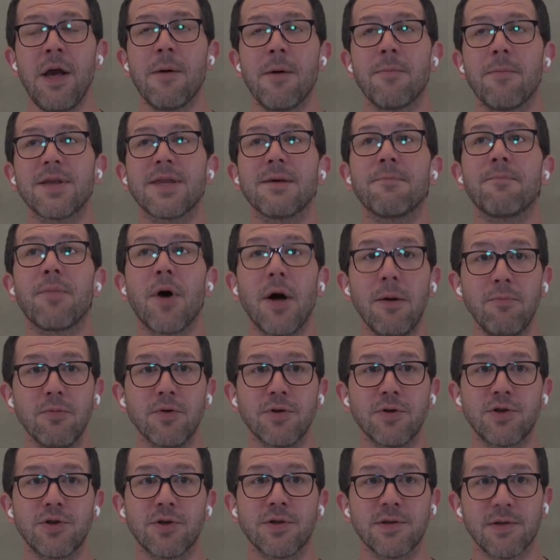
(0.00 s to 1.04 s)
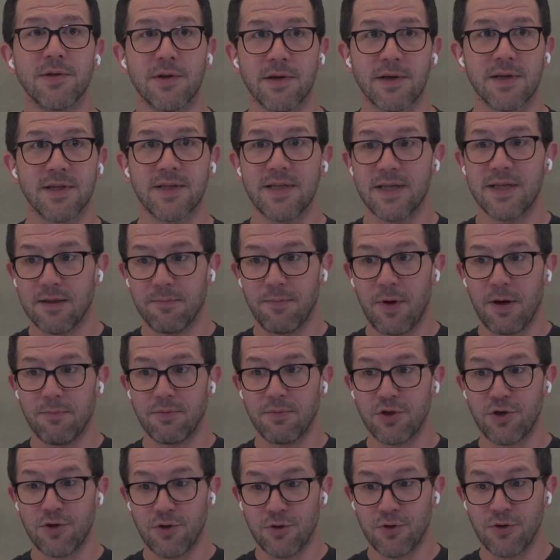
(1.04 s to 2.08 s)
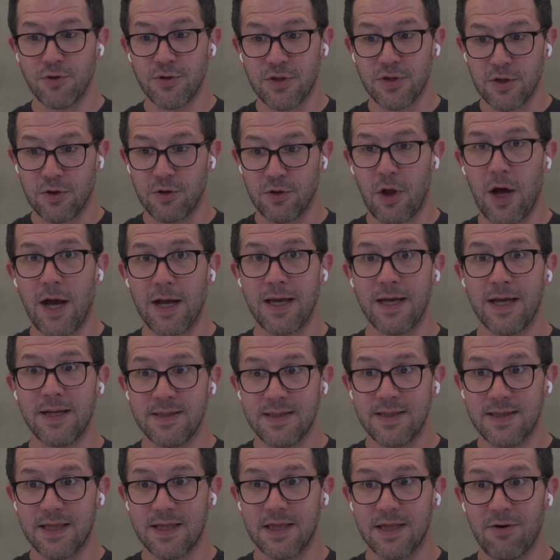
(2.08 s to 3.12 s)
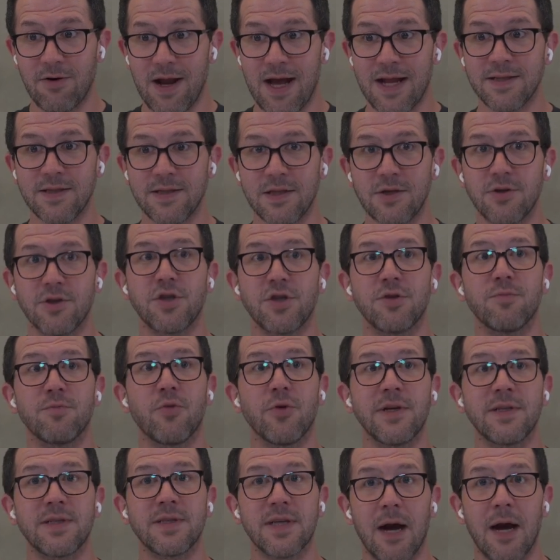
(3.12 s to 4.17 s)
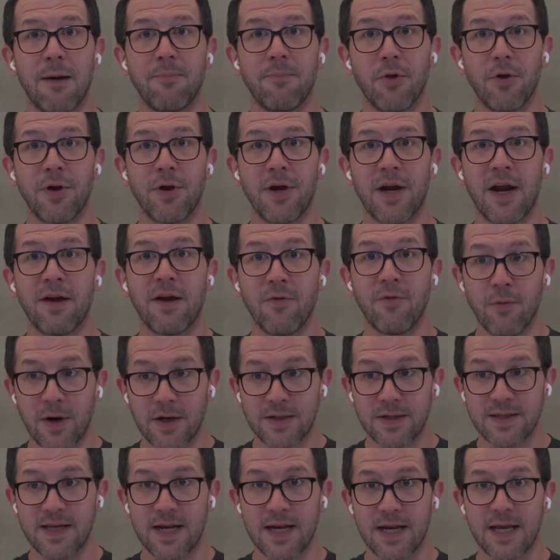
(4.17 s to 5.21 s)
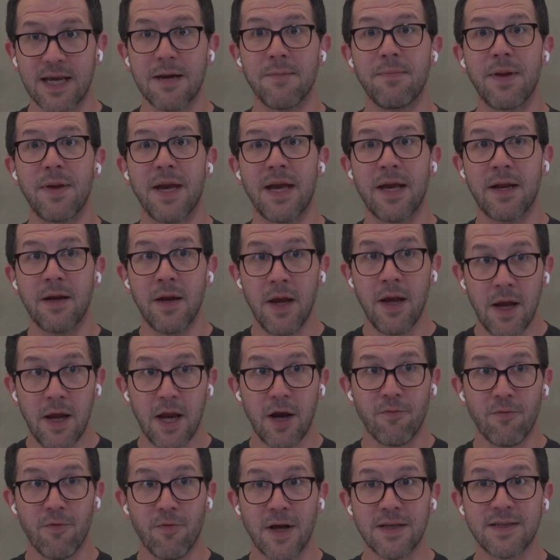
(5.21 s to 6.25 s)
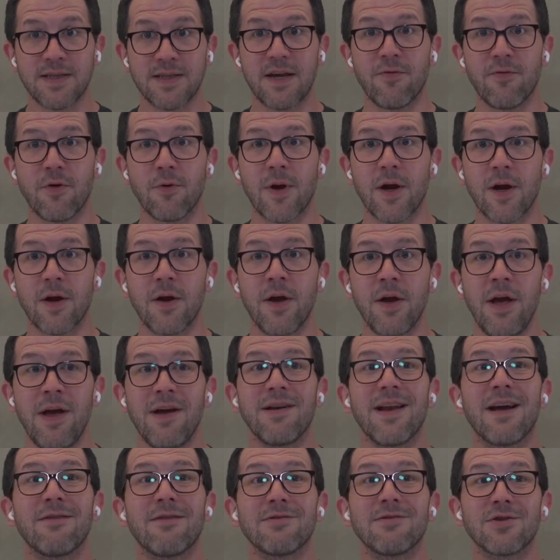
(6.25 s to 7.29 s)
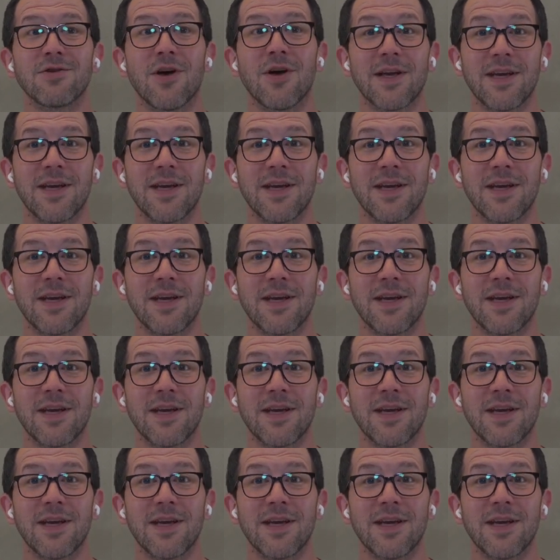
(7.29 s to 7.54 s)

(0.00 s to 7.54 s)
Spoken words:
But the publishers, like I said, the publisher used to log in, set their ad insertion points, upload it everywhere, set a campaign, it runs everywhere. Now is logging